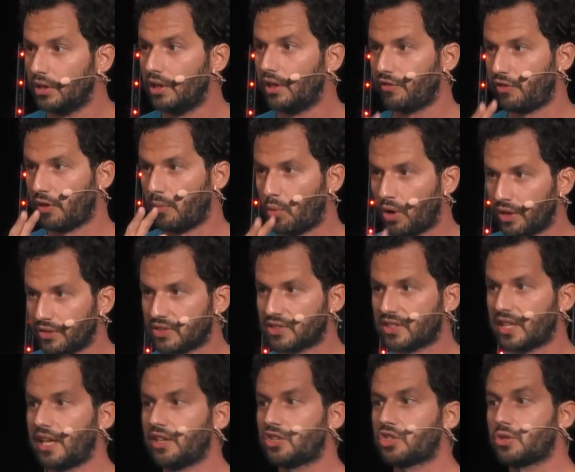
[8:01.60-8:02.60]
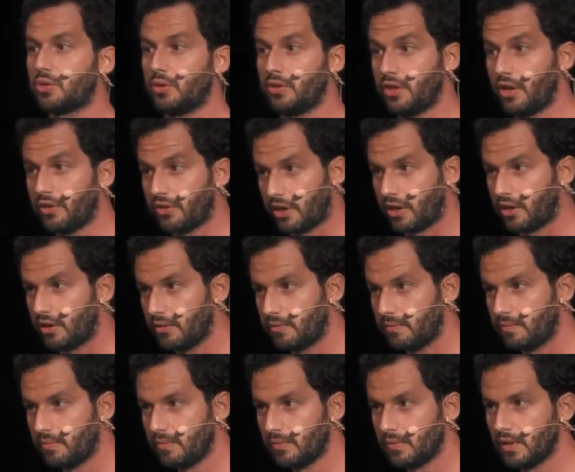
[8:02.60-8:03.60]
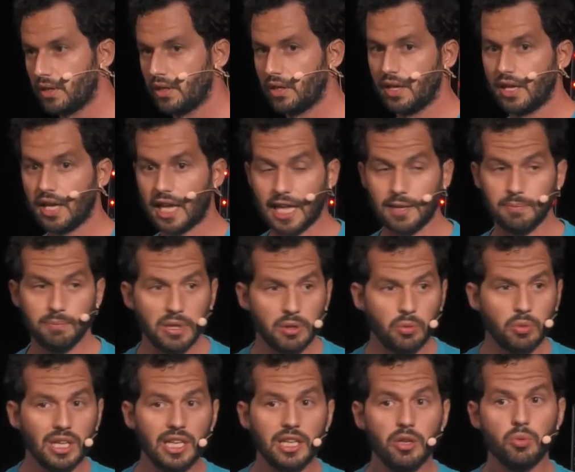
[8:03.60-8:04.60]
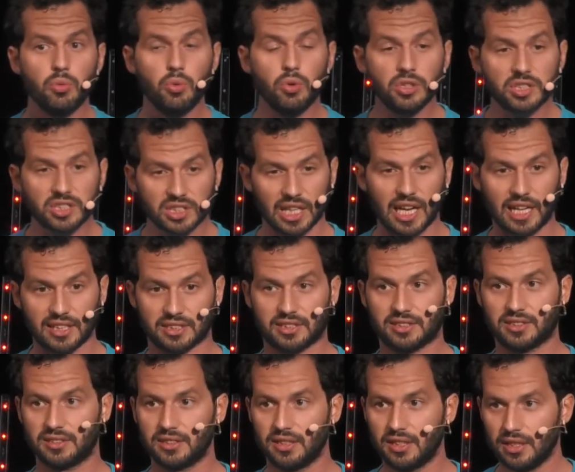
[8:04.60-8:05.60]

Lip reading: from one stage to another. And be really ruthless.